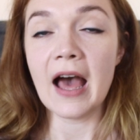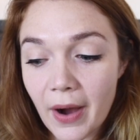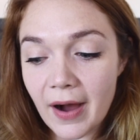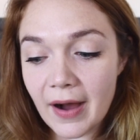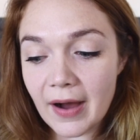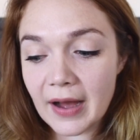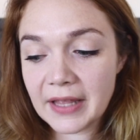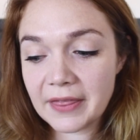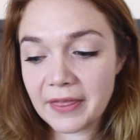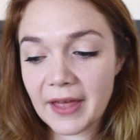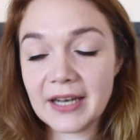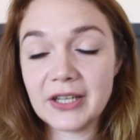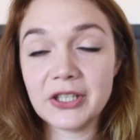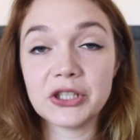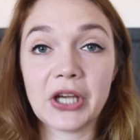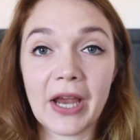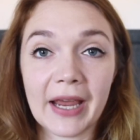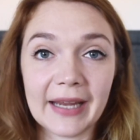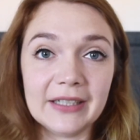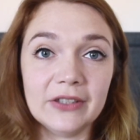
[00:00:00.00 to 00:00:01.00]
I then
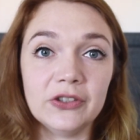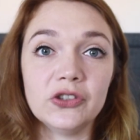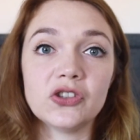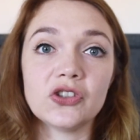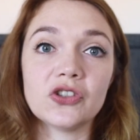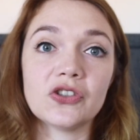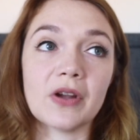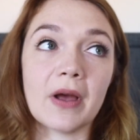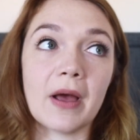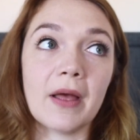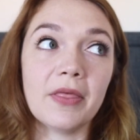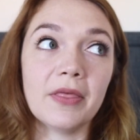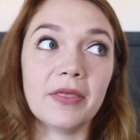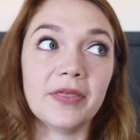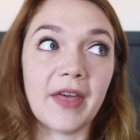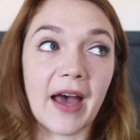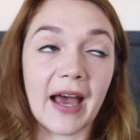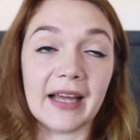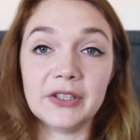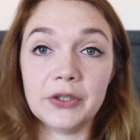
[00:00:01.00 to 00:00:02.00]
changed
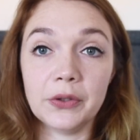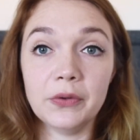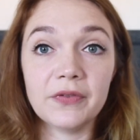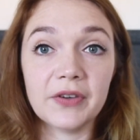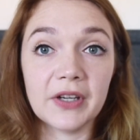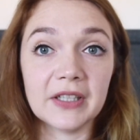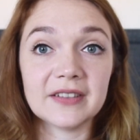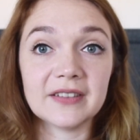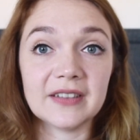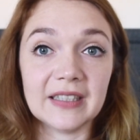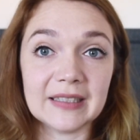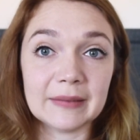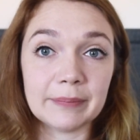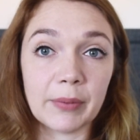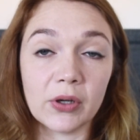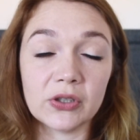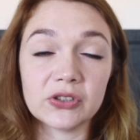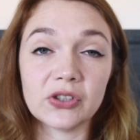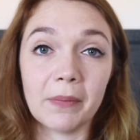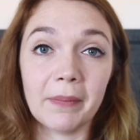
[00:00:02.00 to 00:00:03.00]
that university
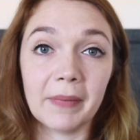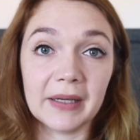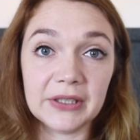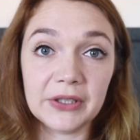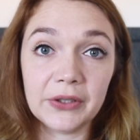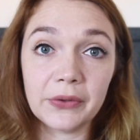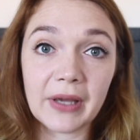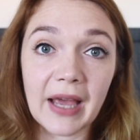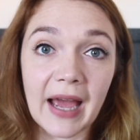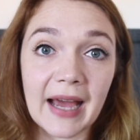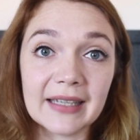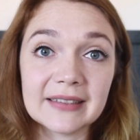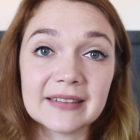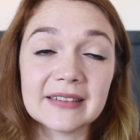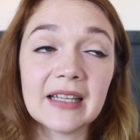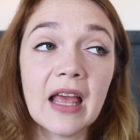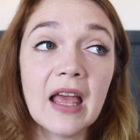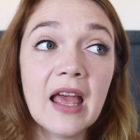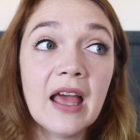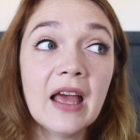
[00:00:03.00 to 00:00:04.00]
spot on my
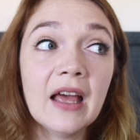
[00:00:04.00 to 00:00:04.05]
UCAS,